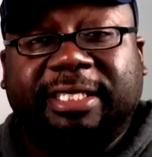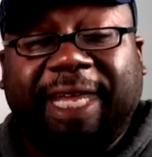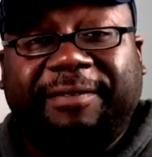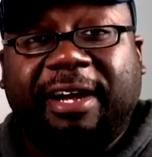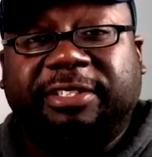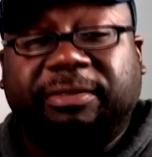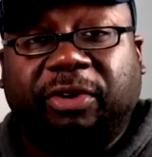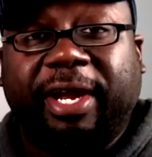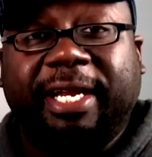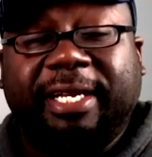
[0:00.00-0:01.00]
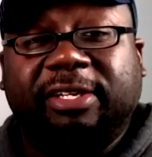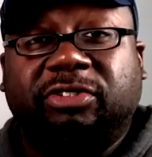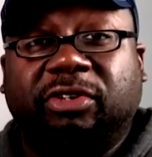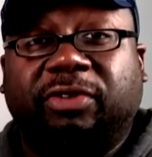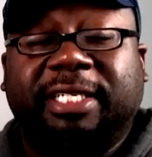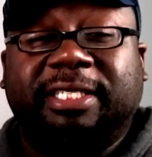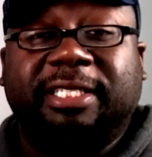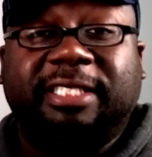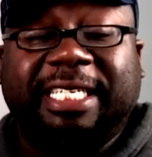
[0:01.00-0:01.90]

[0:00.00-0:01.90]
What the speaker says: I found some great deals on Craigslist.